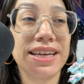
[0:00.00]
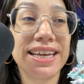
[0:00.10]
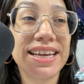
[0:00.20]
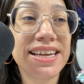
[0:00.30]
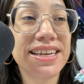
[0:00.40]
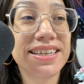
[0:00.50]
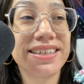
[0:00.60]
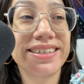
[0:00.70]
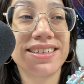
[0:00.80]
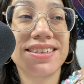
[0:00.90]

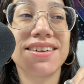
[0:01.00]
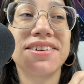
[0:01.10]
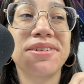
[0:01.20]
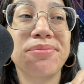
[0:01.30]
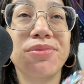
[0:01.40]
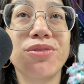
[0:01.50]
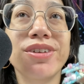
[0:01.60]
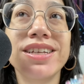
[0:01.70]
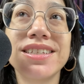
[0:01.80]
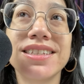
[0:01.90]
And um,
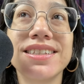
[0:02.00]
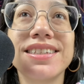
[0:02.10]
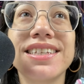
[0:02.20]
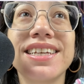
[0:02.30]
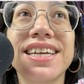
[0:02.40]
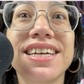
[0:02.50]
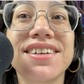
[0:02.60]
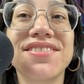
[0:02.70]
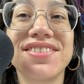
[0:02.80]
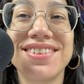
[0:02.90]
recently
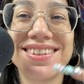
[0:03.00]
have